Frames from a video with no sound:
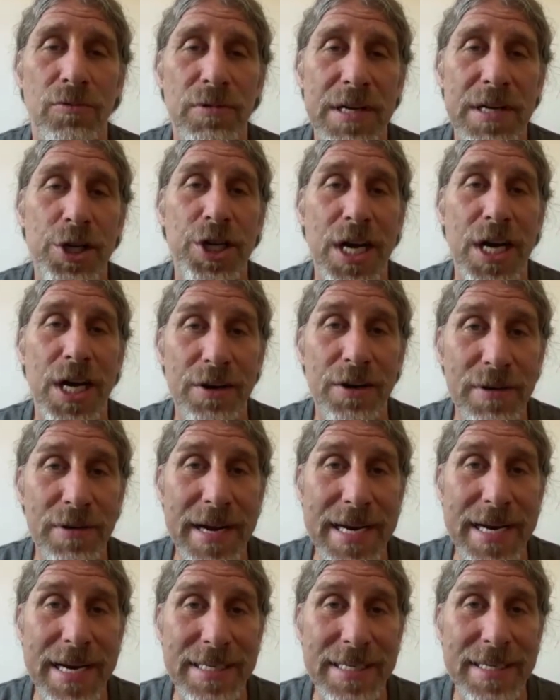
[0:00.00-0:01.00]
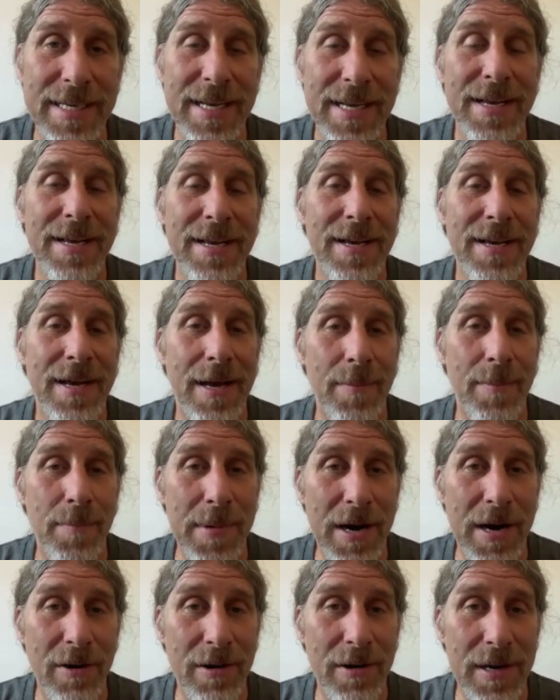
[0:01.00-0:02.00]
Regenerate
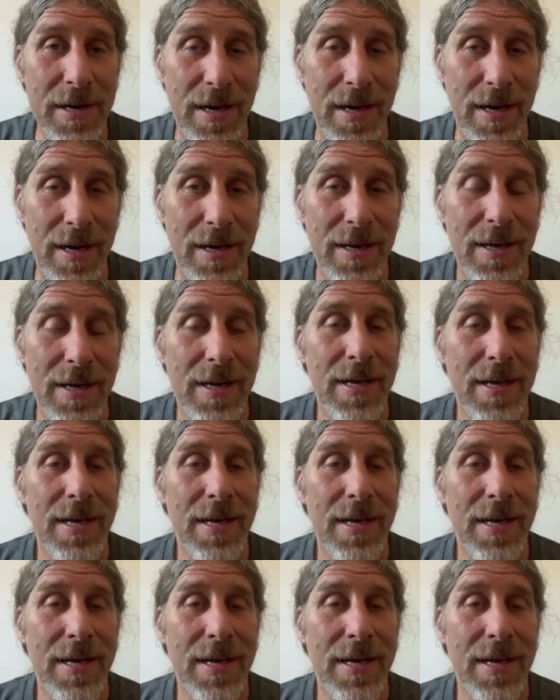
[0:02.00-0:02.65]
America.